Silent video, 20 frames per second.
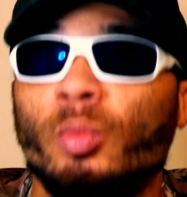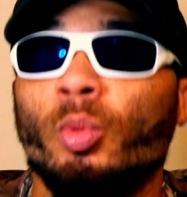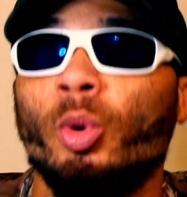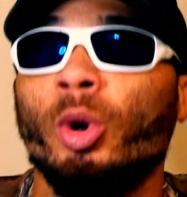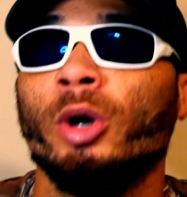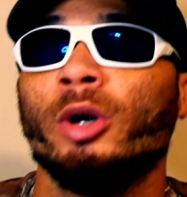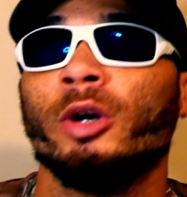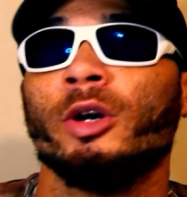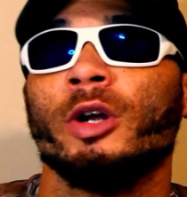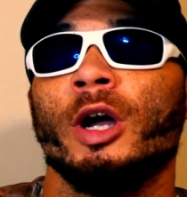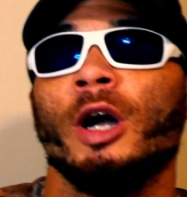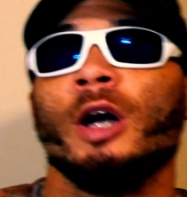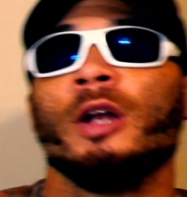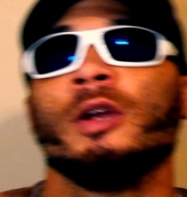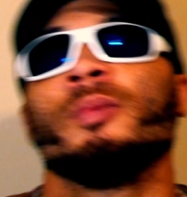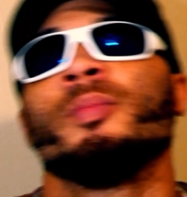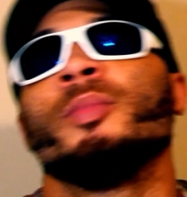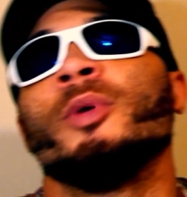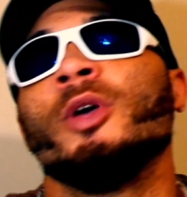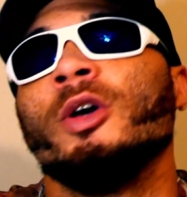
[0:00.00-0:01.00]
water
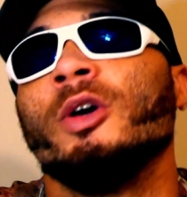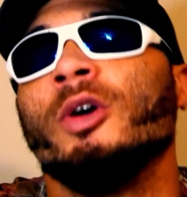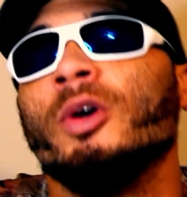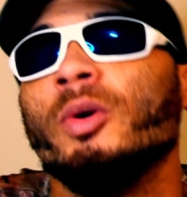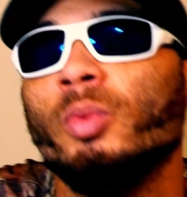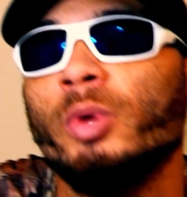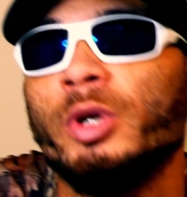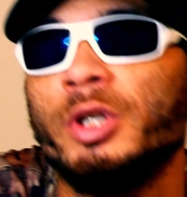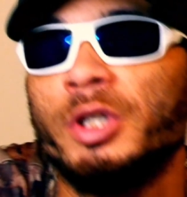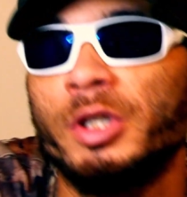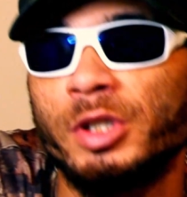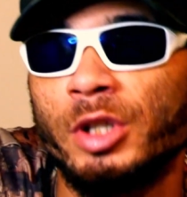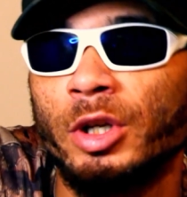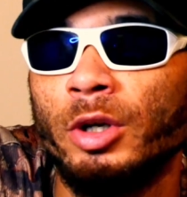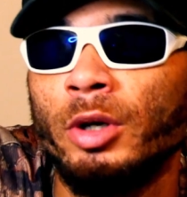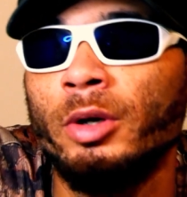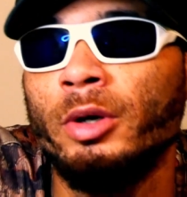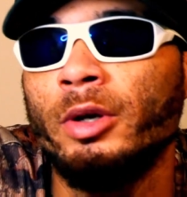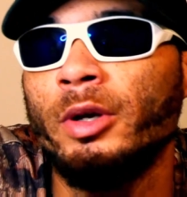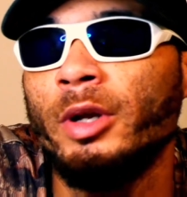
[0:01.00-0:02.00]
column, which is
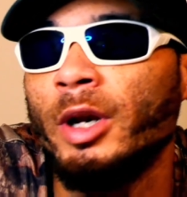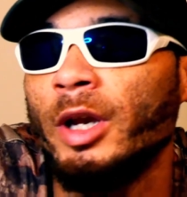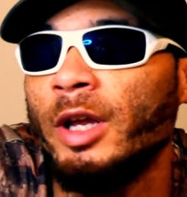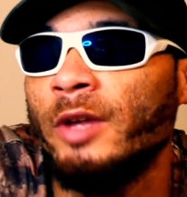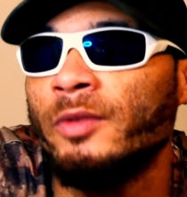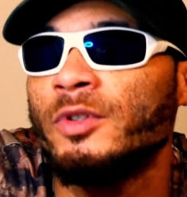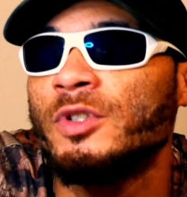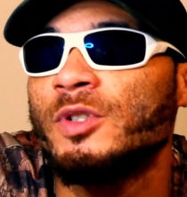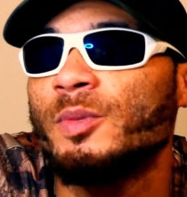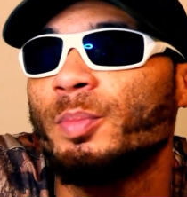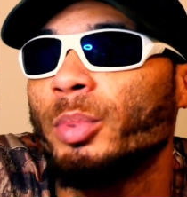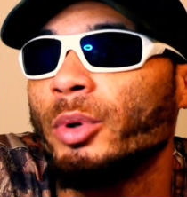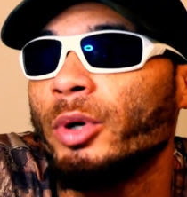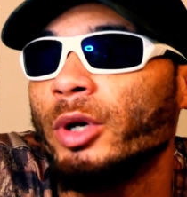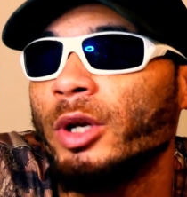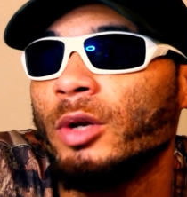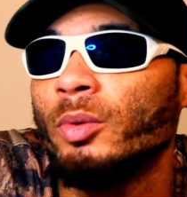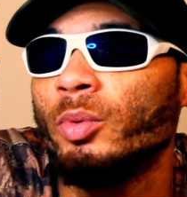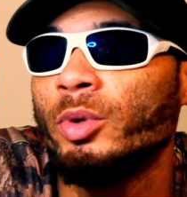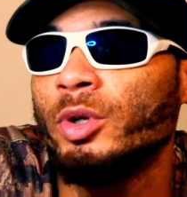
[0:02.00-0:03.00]
good in the
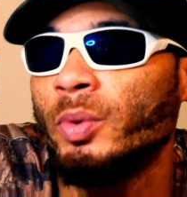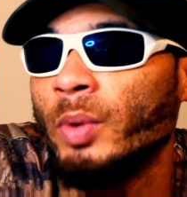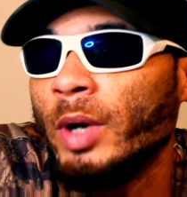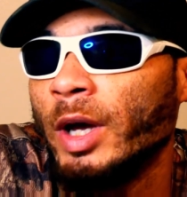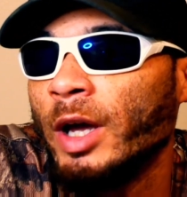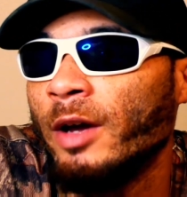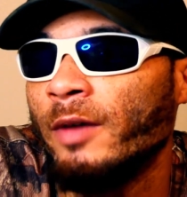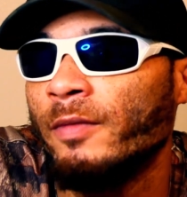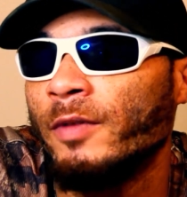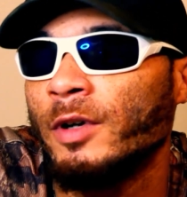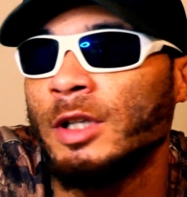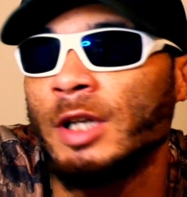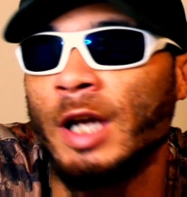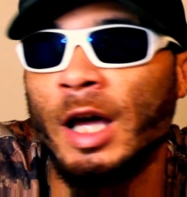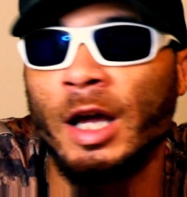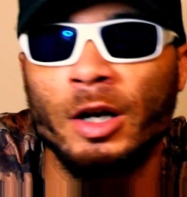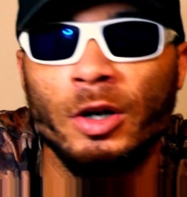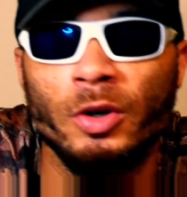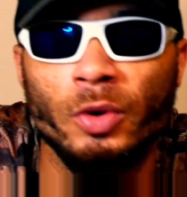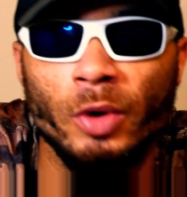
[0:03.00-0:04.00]
spring when you have a lot of